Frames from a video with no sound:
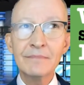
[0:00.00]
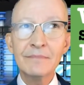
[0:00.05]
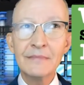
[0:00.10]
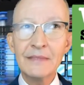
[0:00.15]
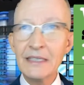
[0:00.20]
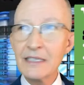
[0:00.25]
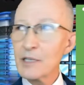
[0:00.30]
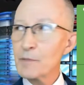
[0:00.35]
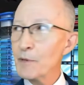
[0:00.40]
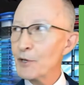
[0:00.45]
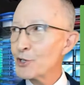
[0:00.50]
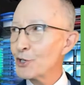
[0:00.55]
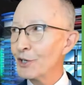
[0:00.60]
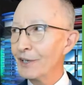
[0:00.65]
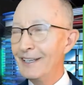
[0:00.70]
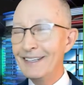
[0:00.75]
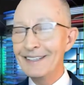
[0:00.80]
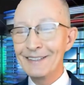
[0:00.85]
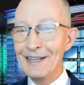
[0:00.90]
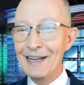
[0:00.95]

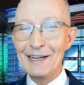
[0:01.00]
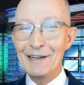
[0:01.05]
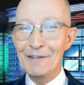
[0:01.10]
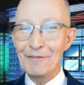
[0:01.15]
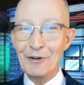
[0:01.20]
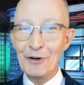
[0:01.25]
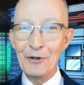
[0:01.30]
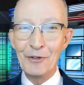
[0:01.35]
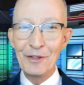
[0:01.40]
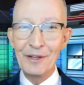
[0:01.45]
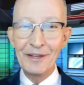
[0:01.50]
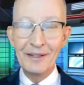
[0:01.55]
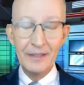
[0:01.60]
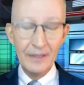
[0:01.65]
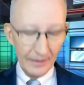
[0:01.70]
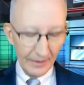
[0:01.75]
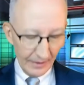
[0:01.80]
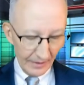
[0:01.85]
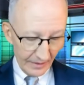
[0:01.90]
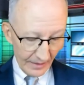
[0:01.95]
Especially in light of all the
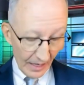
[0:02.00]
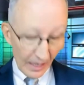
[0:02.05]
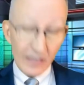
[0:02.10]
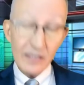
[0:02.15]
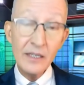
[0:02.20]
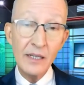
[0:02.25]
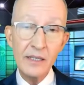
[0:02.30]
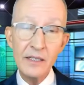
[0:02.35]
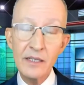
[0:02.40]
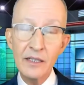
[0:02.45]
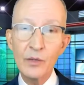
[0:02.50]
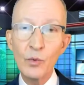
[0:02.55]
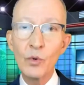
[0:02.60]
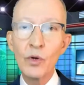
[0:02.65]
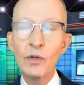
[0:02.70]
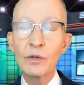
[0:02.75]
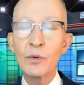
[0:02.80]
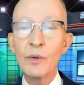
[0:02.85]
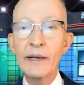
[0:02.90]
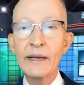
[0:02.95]
nonsense in the
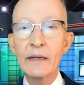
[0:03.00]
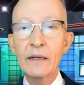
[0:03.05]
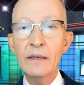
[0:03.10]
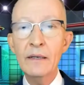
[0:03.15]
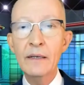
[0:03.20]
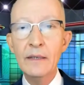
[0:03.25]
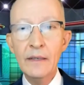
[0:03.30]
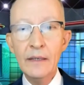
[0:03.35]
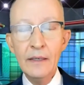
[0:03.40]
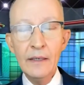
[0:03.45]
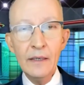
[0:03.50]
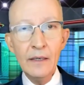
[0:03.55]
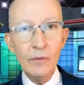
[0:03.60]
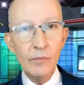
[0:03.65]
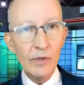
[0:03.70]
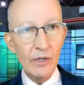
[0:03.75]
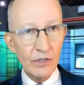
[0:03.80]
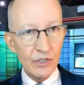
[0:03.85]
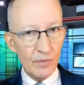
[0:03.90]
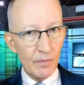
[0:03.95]
world going on.
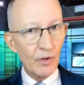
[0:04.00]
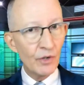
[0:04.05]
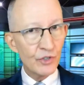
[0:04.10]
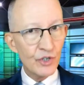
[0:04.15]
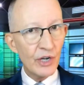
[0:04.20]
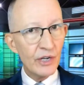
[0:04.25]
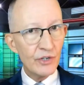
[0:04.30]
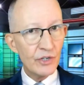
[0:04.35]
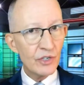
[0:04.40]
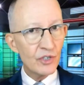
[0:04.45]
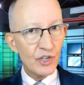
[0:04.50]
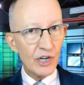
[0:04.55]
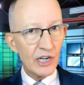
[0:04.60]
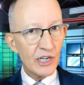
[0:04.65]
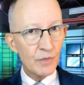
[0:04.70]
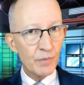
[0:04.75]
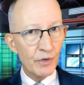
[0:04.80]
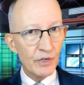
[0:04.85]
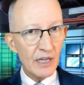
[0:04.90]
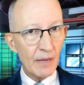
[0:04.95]
Well, small changes change
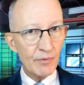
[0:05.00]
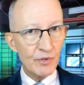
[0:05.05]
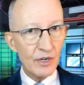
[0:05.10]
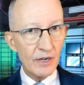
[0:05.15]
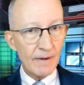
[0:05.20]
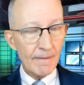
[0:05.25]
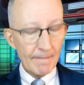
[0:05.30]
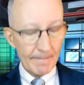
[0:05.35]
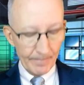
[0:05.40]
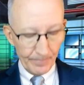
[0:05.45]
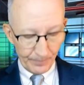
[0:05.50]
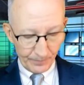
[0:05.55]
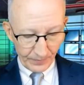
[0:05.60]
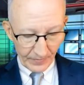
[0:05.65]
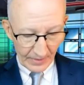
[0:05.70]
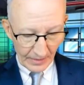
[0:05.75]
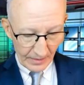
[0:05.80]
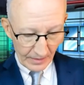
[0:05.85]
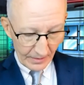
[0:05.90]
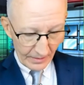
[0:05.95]
perception.
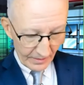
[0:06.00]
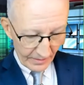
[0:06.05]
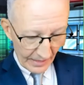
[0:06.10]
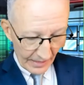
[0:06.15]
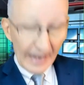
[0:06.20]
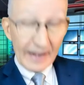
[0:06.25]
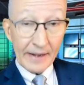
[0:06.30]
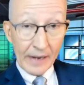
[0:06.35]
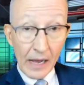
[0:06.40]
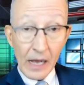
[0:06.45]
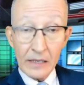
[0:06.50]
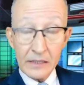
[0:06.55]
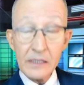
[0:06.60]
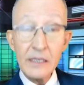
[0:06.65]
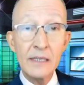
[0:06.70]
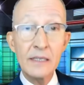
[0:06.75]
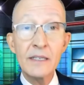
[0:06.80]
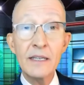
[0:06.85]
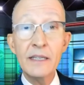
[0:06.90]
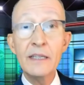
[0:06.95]
Uh, that
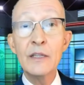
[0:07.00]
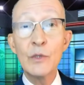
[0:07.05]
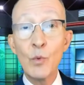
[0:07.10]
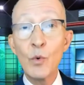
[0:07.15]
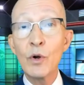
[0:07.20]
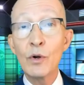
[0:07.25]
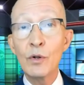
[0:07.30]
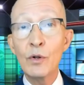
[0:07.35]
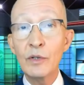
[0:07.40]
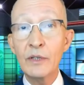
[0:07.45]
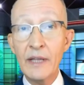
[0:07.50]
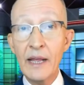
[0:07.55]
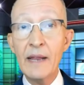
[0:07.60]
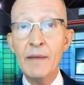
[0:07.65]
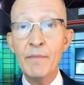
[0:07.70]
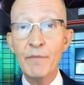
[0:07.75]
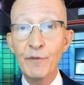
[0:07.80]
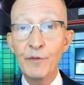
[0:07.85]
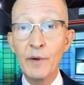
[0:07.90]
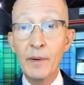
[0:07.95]
nonsense in the world
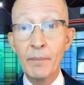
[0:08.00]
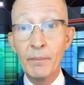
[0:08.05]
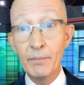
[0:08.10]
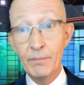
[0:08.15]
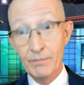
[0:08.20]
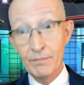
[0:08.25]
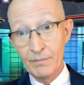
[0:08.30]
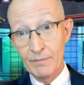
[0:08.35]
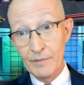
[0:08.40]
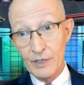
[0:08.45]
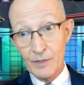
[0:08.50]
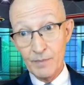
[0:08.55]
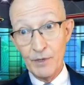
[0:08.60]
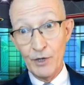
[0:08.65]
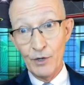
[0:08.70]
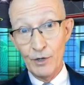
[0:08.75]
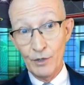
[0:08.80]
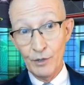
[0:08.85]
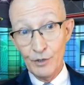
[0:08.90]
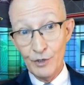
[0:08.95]
came from
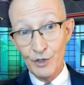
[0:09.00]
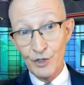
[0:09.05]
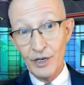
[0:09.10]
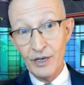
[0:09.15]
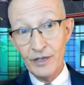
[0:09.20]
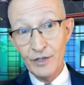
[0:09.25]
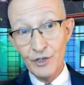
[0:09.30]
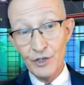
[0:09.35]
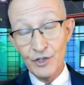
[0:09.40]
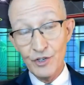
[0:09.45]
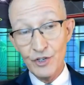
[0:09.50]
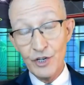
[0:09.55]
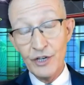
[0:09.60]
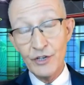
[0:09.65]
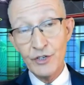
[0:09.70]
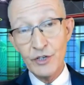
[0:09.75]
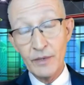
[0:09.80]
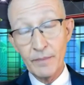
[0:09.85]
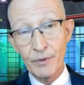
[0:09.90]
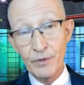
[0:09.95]
small changes
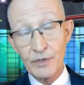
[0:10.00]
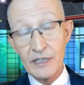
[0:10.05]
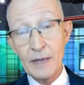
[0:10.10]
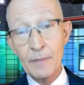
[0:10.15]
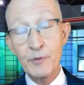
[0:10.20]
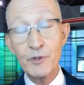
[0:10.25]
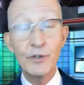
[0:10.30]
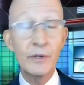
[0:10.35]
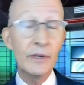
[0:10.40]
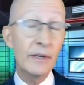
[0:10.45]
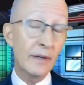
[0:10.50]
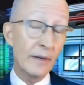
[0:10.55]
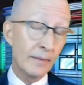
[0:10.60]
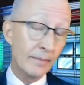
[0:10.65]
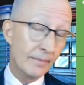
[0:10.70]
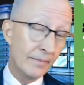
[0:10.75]
changing perception in a,